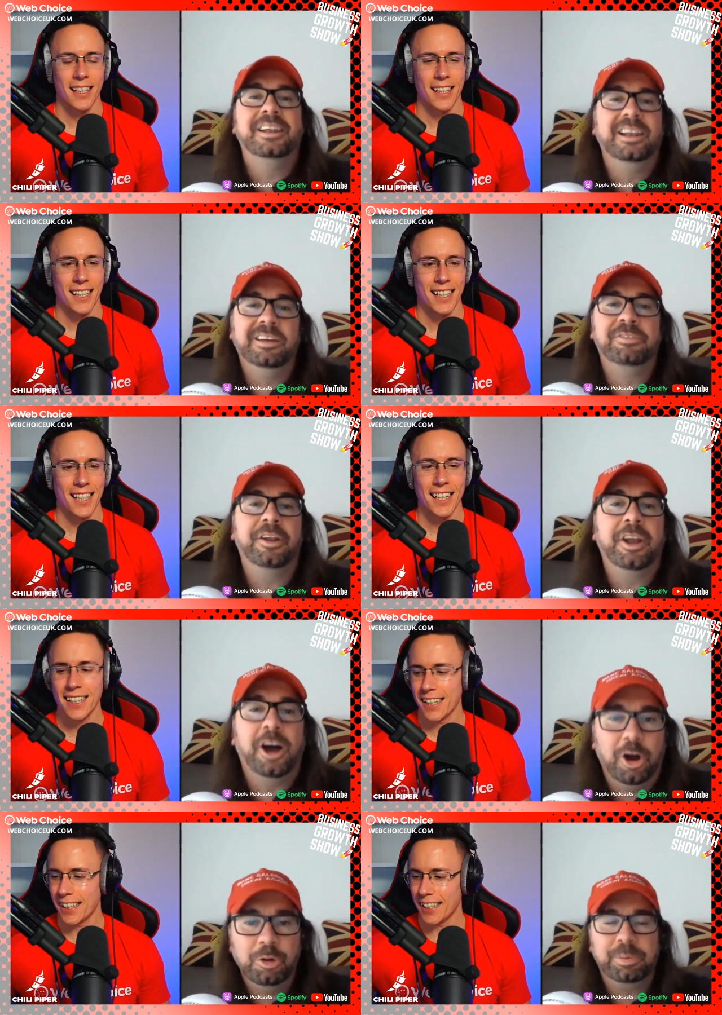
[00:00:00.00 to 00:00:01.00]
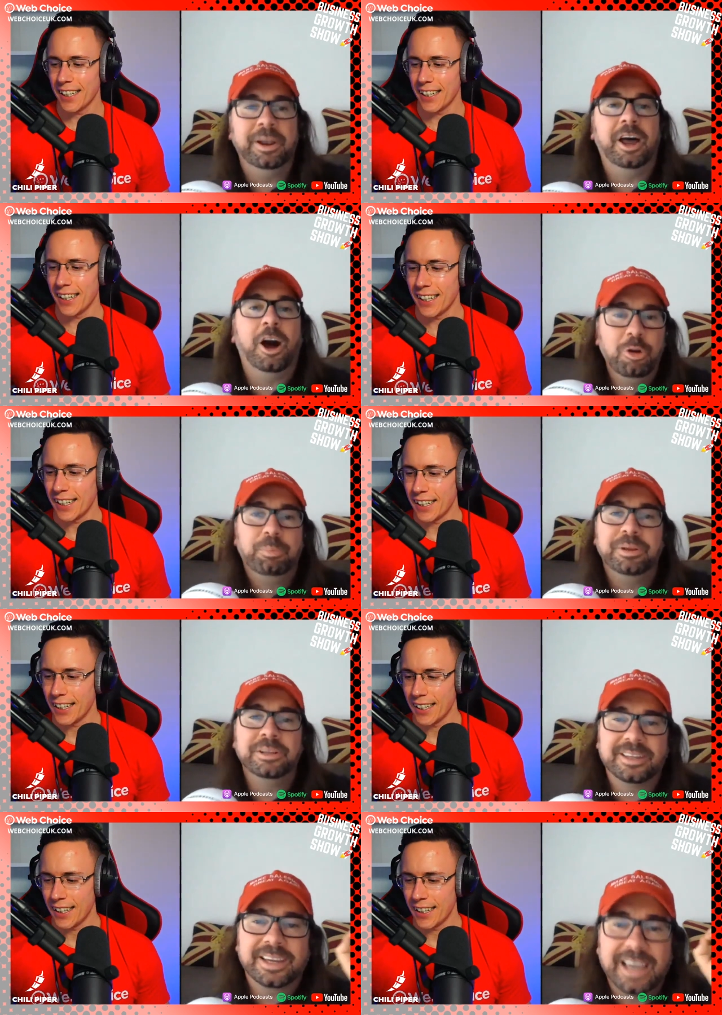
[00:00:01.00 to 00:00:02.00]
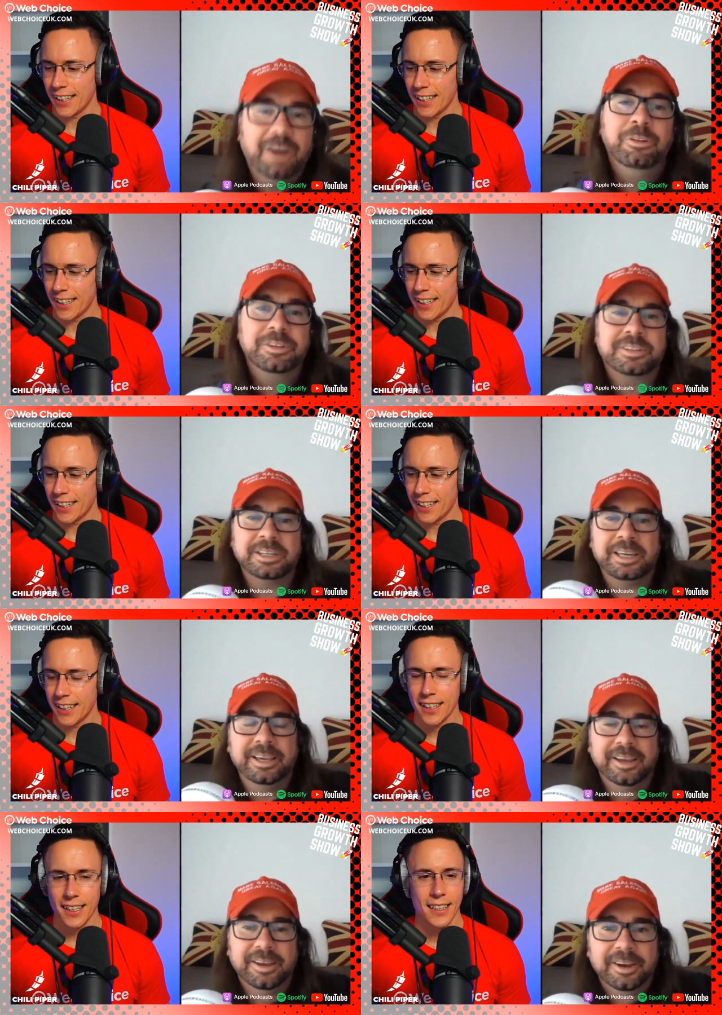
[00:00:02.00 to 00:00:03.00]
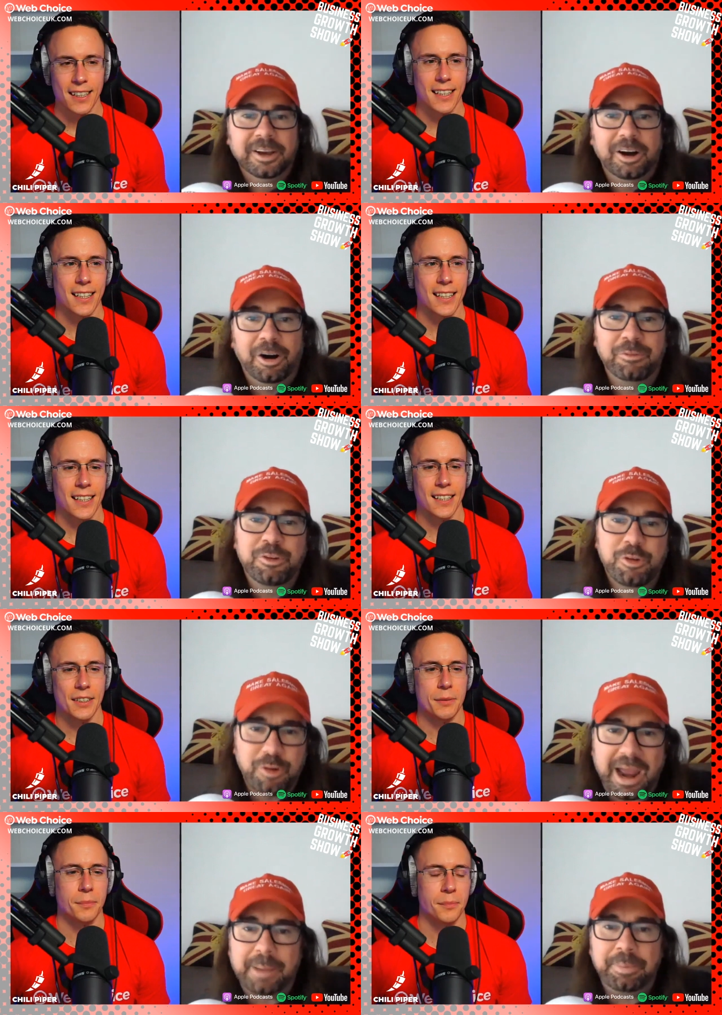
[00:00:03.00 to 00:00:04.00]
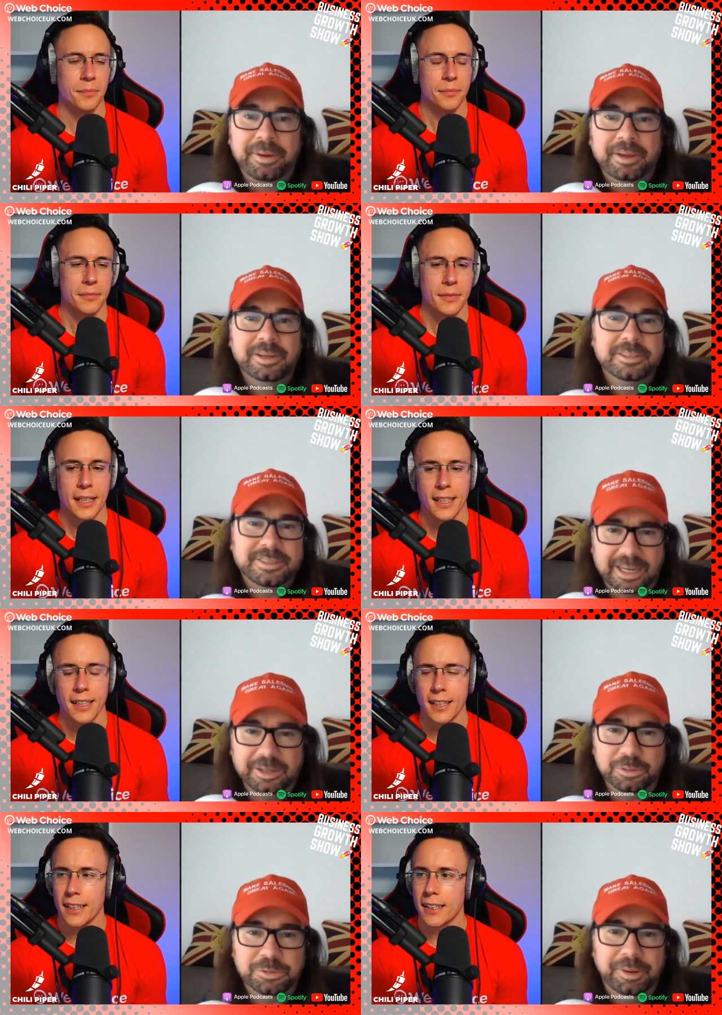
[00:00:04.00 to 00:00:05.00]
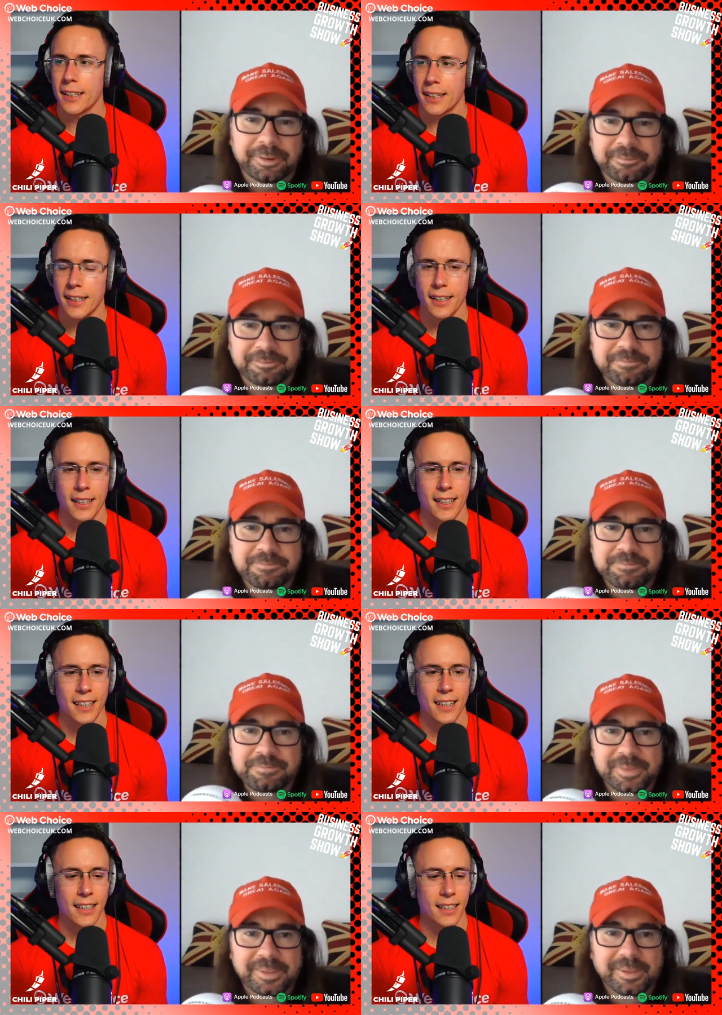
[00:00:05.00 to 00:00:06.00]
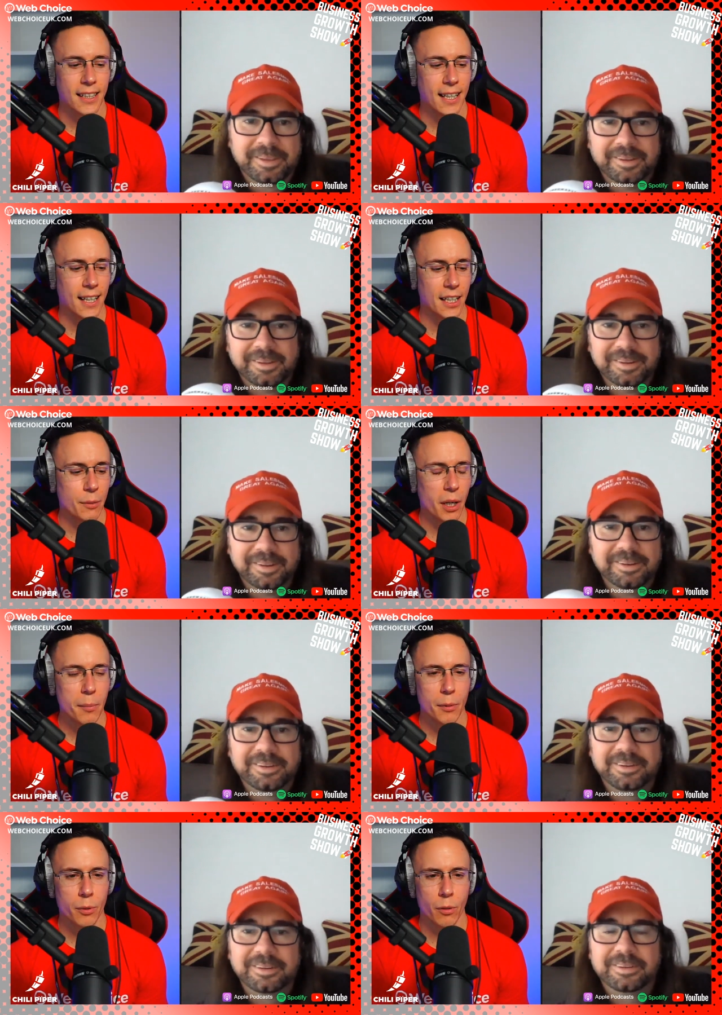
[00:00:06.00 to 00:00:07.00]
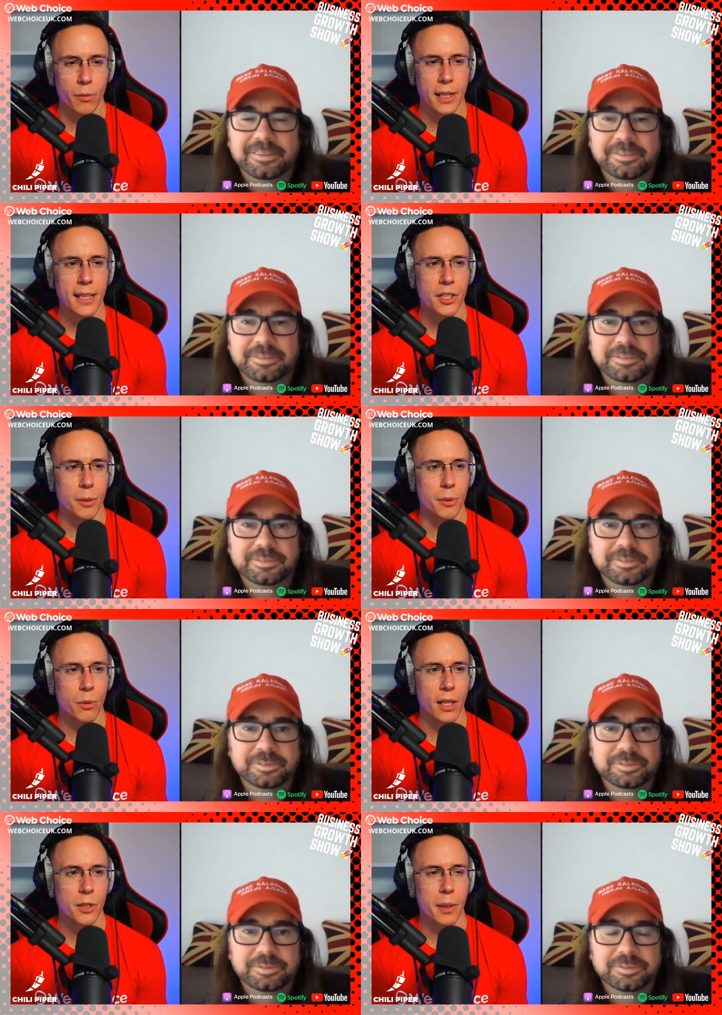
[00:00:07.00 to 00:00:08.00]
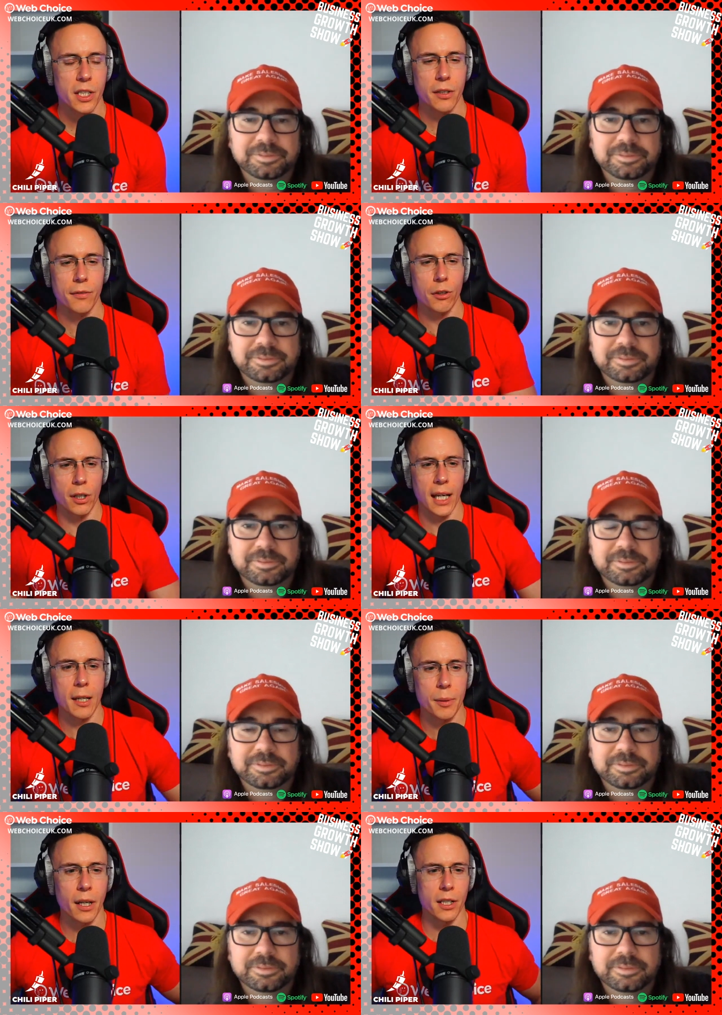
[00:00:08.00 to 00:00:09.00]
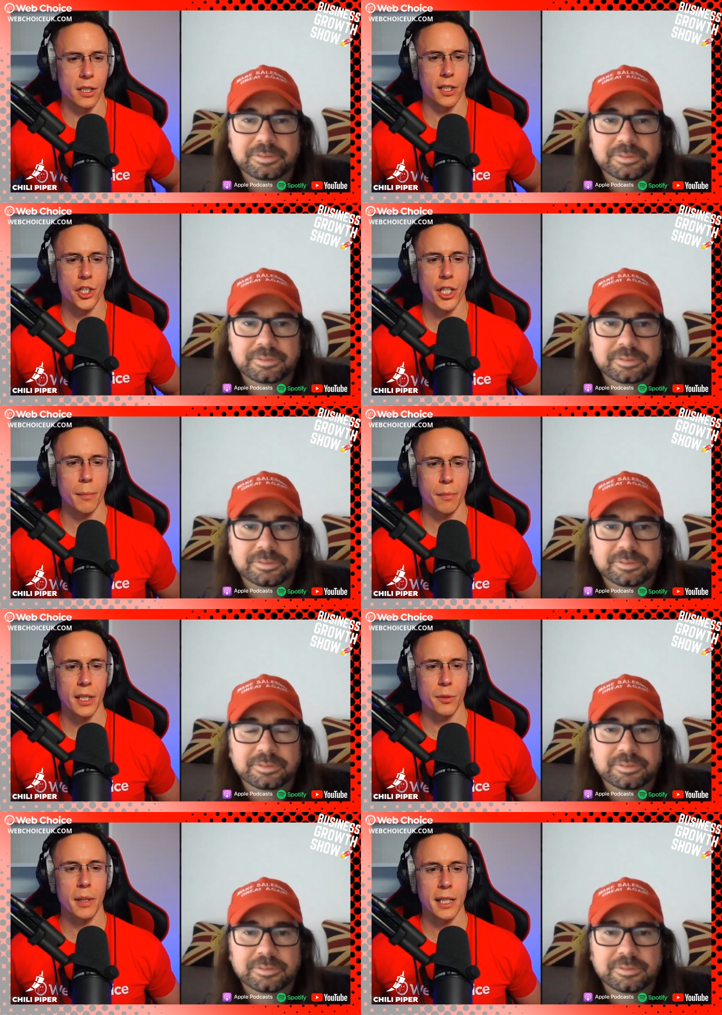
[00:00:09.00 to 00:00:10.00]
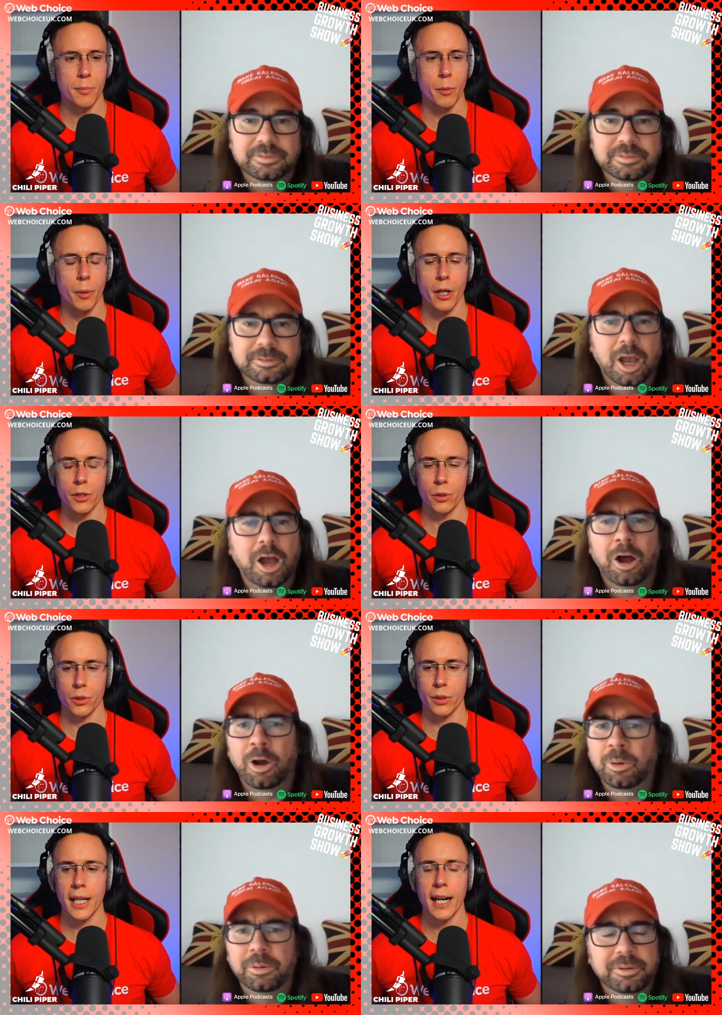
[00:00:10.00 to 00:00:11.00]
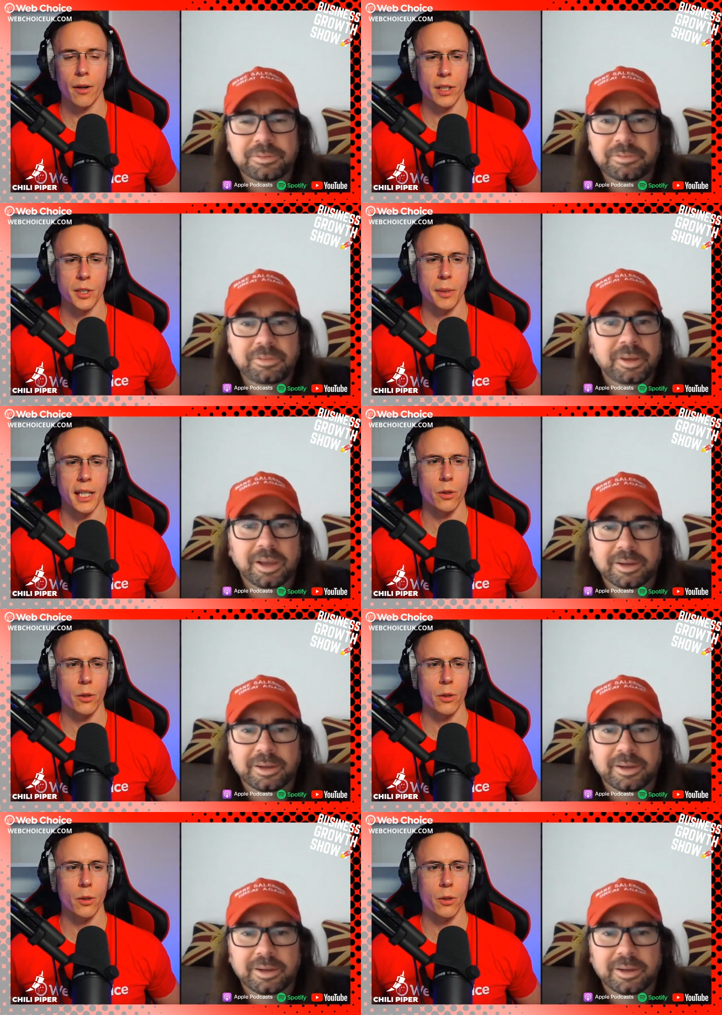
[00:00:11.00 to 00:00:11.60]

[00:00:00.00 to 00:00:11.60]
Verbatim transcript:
Speaker 1: to live on and hope. And hope is the currency of crap salesmen.
Speaker 2: Yeah, and it might be a problem with leadership as well, especially if you've got KPIs like ship this many proposals oh, or get out this many yeah.